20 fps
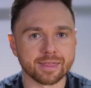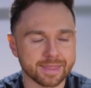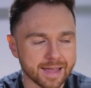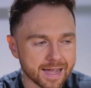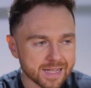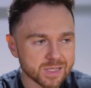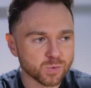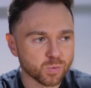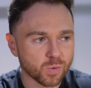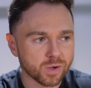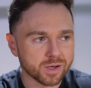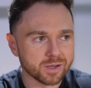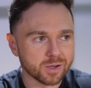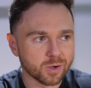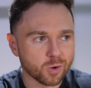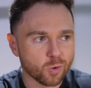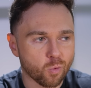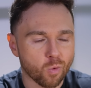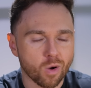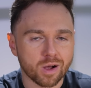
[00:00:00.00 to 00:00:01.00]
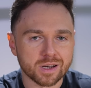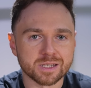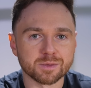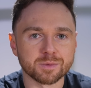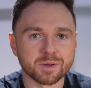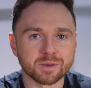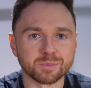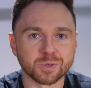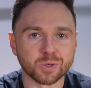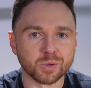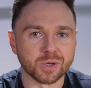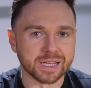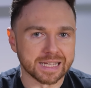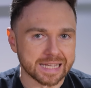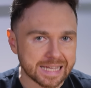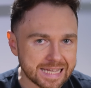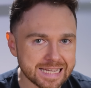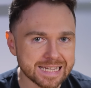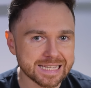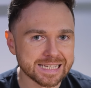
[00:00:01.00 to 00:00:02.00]
That's what quantum
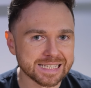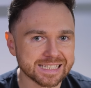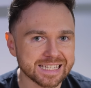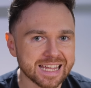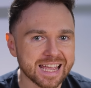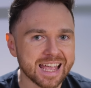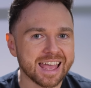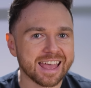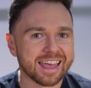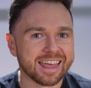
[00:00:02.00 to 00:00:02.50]
computing is,